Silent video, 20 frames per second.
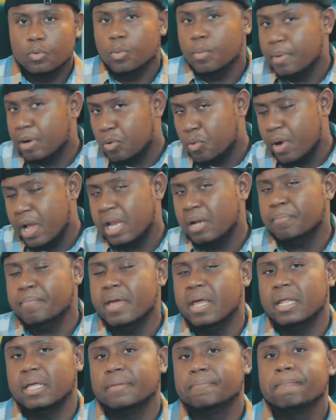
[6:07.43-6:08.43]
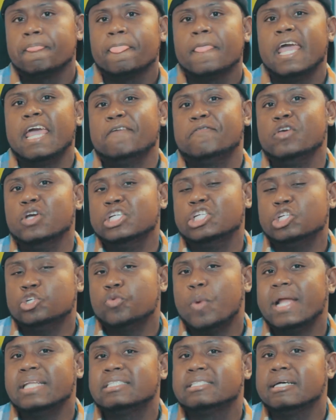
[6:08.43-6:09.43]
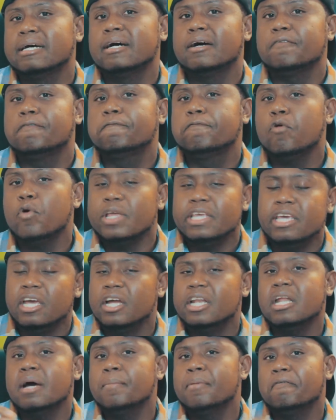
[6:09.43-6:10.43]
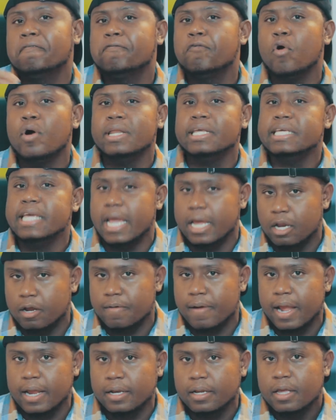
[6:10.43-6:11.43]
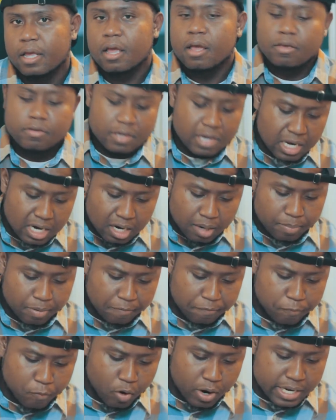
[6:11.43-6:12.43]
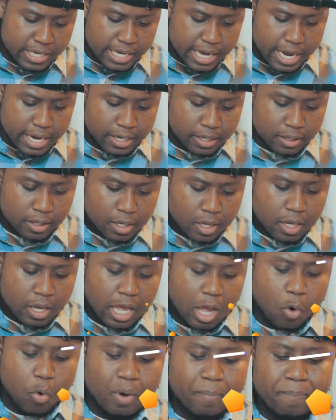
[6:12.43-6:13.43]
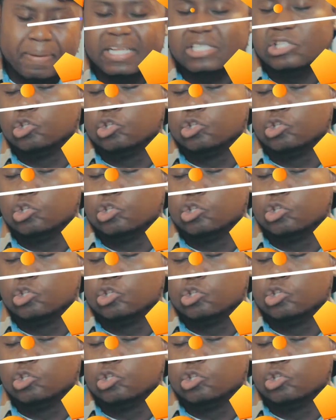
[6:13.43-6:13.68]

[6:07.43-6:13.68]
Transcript: But wait a minute. If you just wait till year number 48, all right? Year number 48, it would be